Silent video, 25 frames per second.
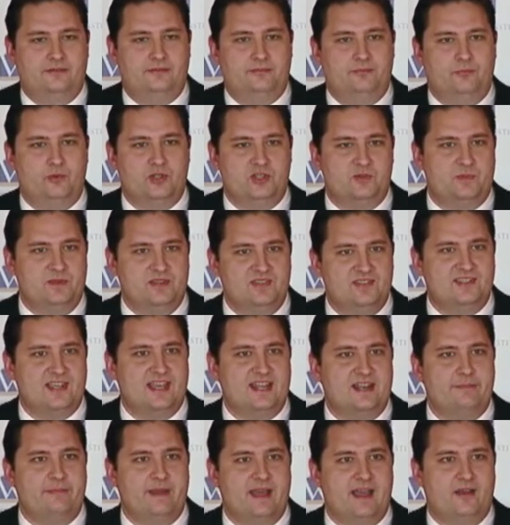what's been
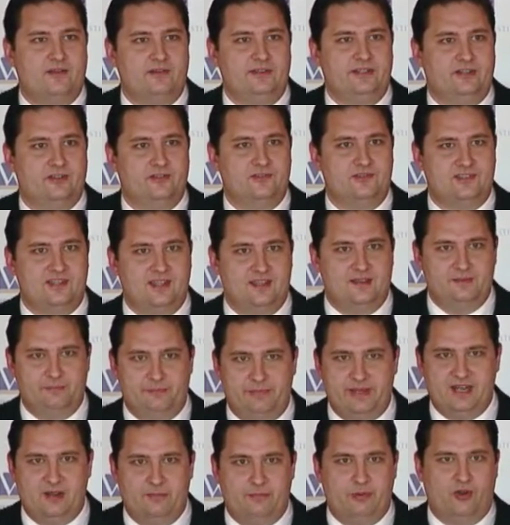said about, you know,
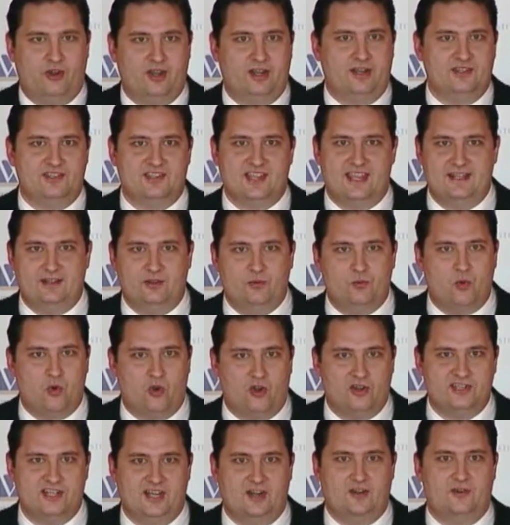Peter Bergen saying the war
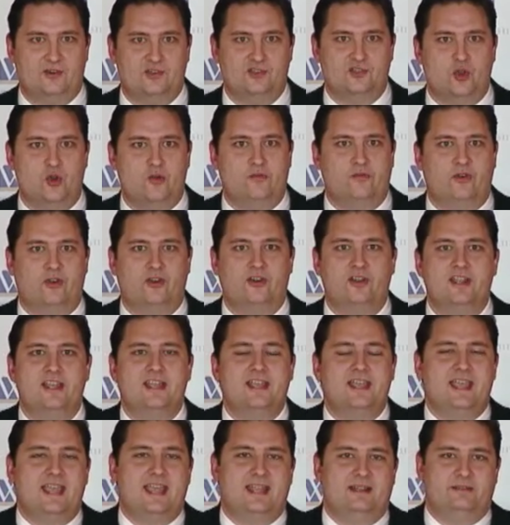on terror is over,
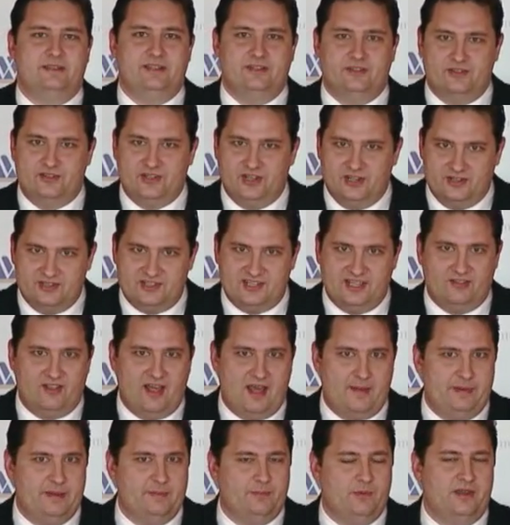and you're going to see a
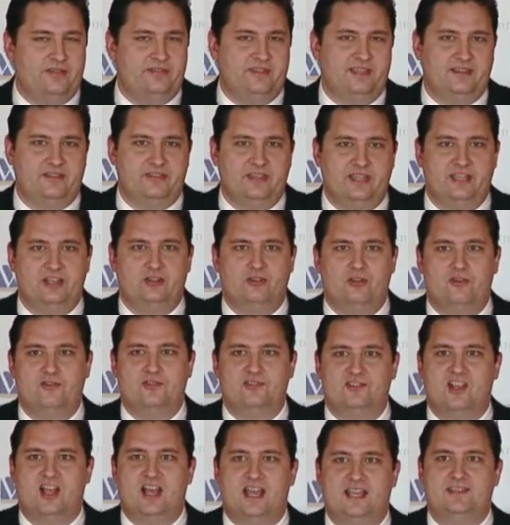lot of people, I think, thinking along
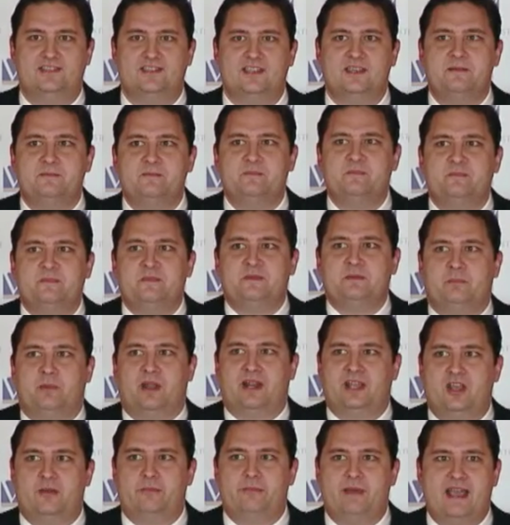those lines.
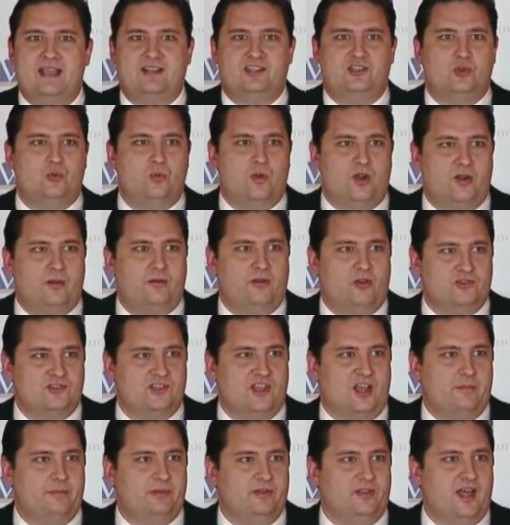But I come back to where
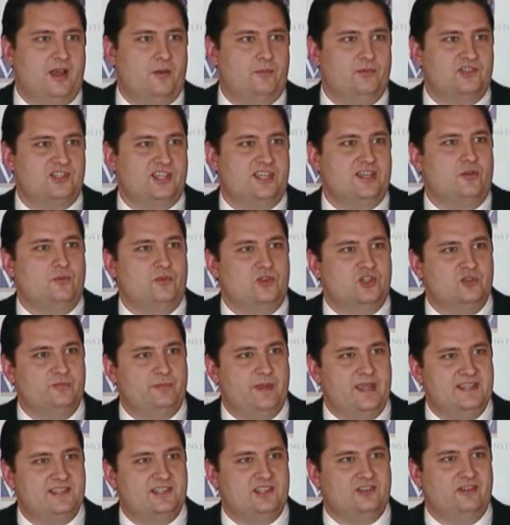Osama bin Laden was killed, which is
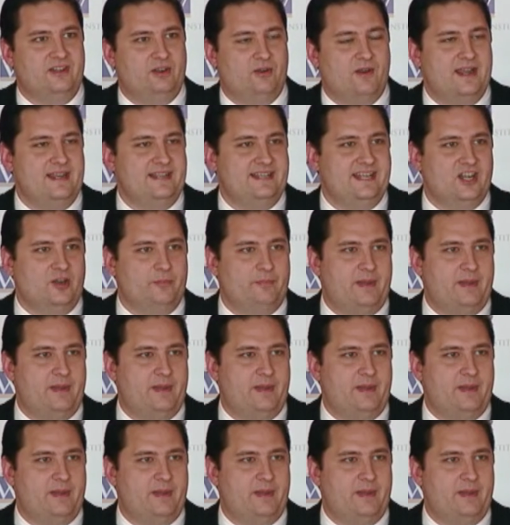basically right near